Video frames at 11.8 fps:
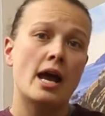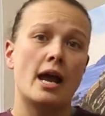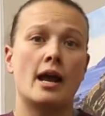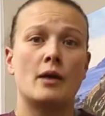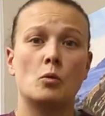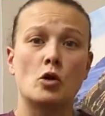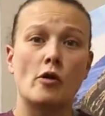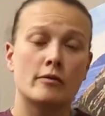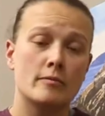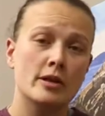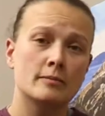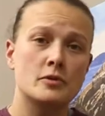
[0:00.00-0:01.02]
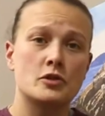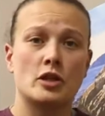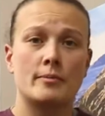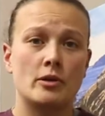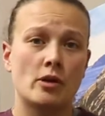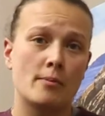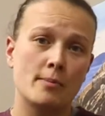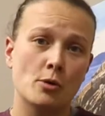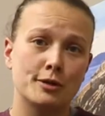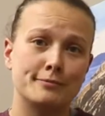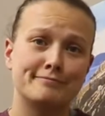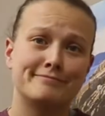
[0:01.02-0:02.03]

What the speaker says: and we'll go from there. So let me grab my board.